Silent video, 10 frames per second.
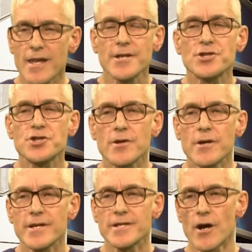let's
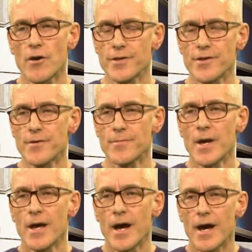try and guide
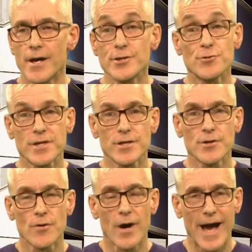them using
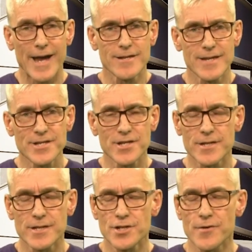your
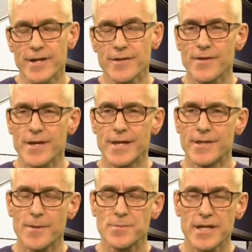analytics strength
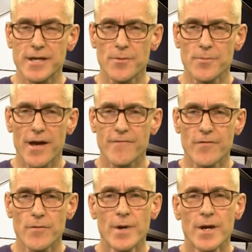in the Apteco
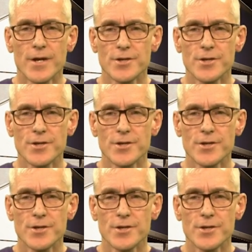platform